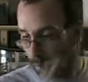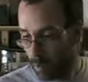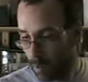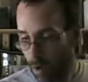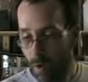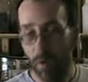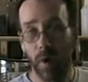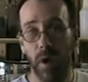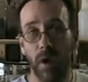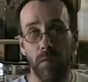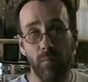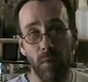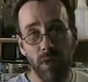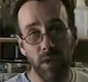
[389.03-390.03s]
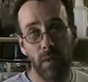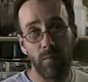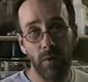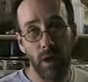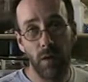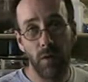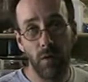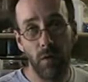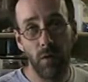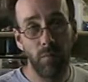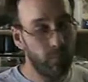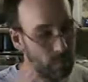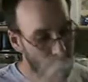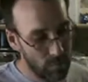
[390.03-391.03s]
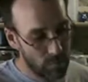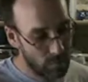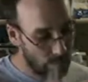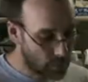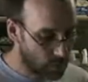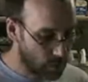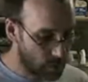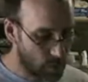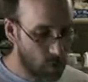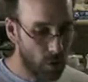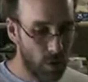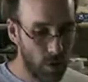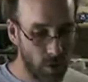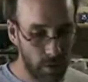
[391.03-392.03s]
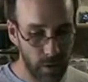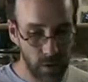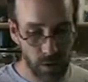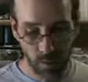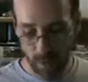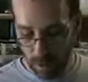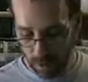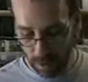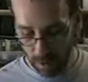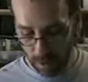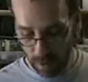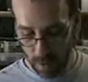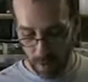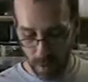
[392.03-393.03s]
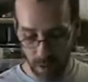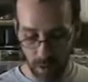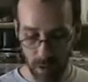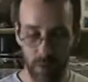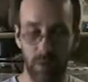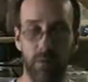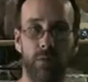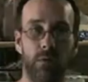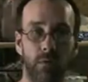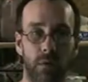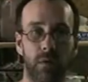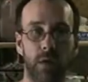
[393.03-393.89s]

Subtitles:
I'm going to go ahead and mix up that goop, coat all these ones, and